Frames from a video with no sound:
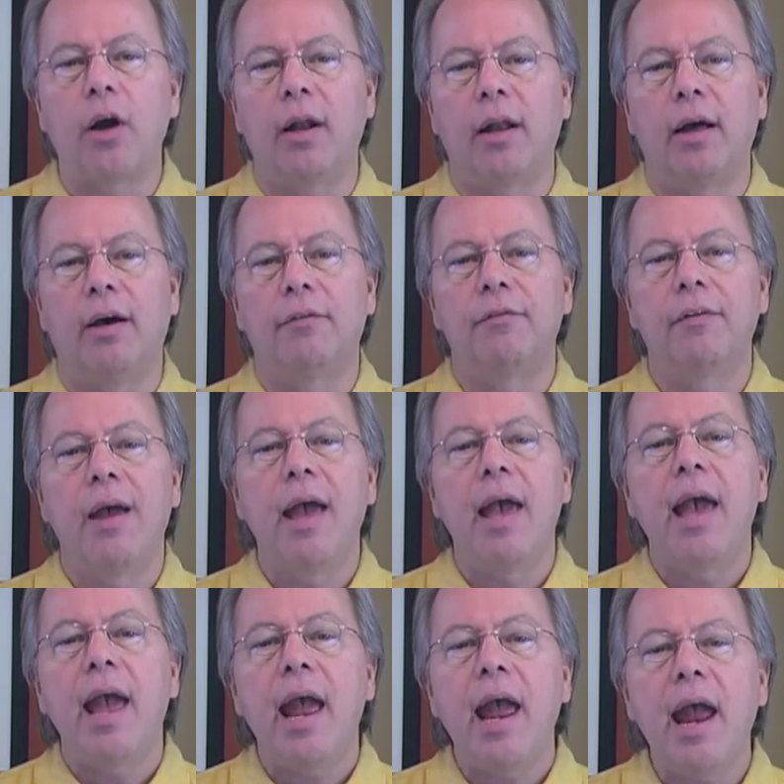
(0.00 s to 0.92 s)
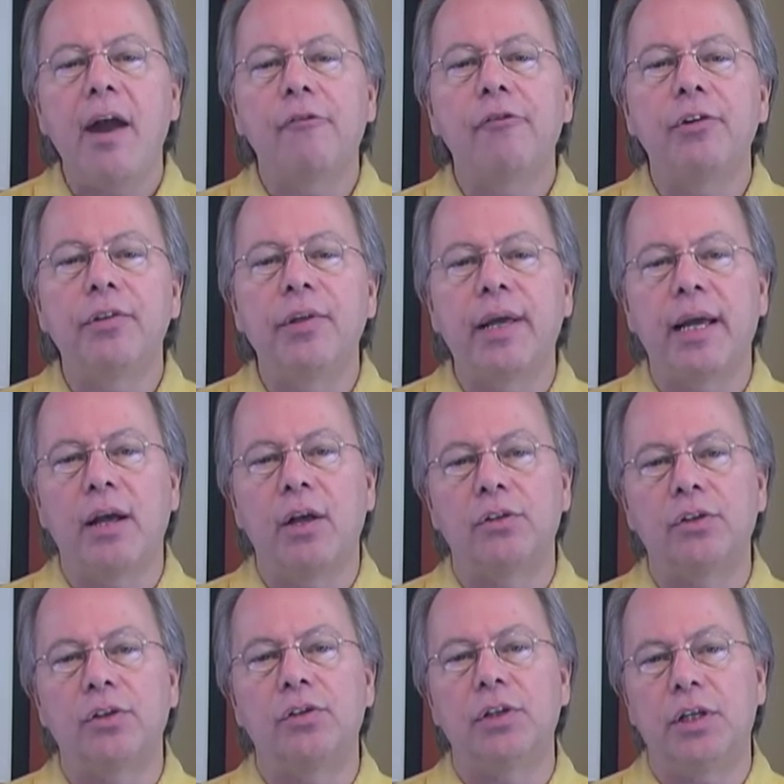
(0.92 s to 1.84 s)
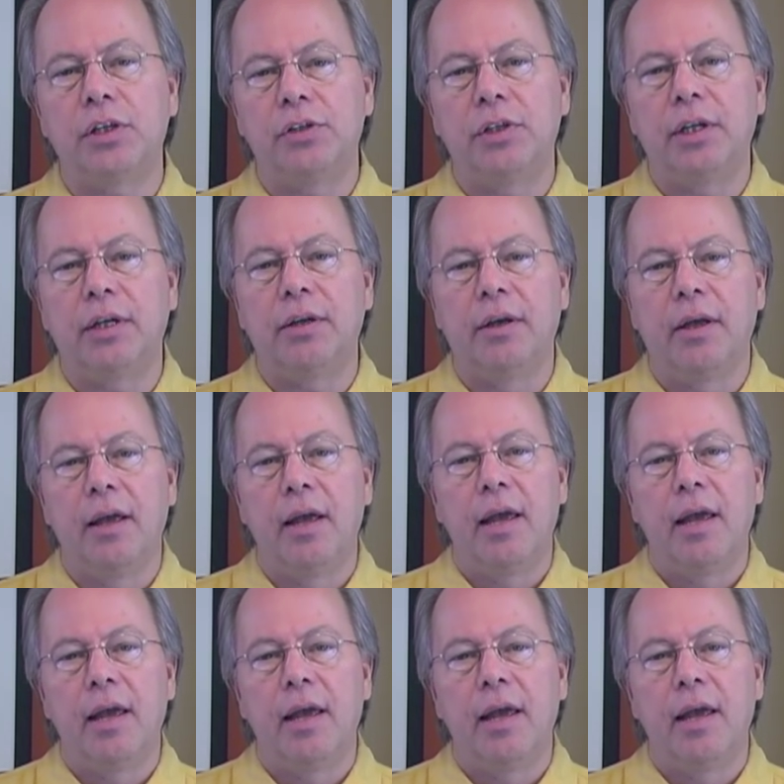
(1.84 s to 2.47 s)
enough, everything else is easy.